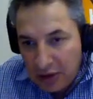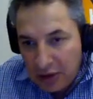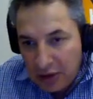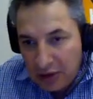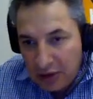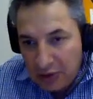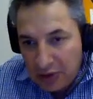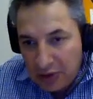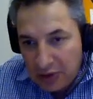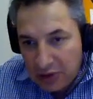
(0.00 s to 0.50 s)

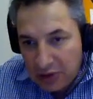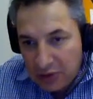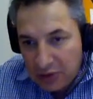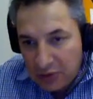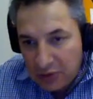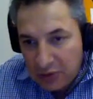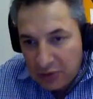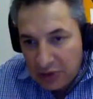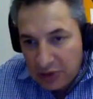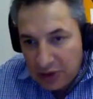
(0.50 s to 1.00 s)
Any question?
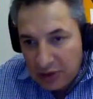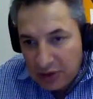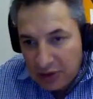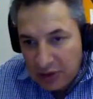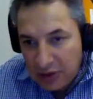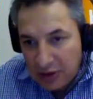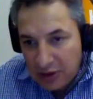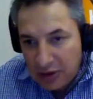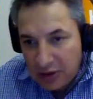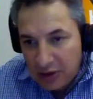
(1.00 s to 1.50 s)

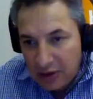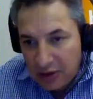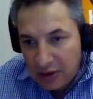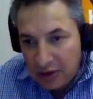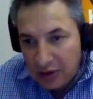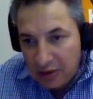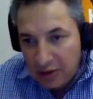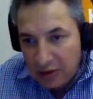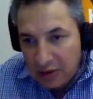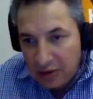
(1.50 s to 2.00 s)
No,
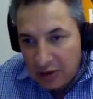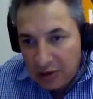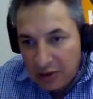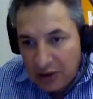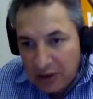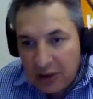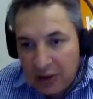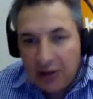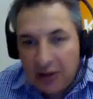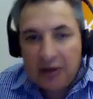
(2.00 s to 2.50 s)
okay.
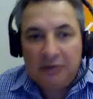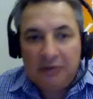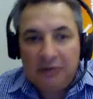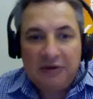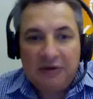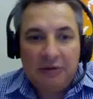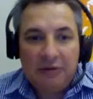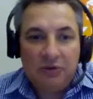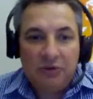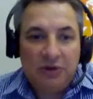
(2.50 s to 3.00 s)
No,
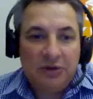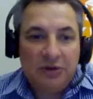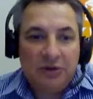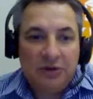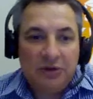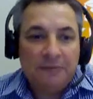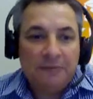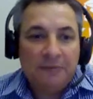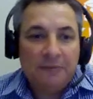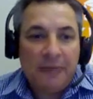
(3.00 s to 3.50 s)
same
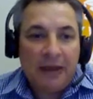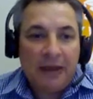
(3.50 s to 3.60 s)
questions.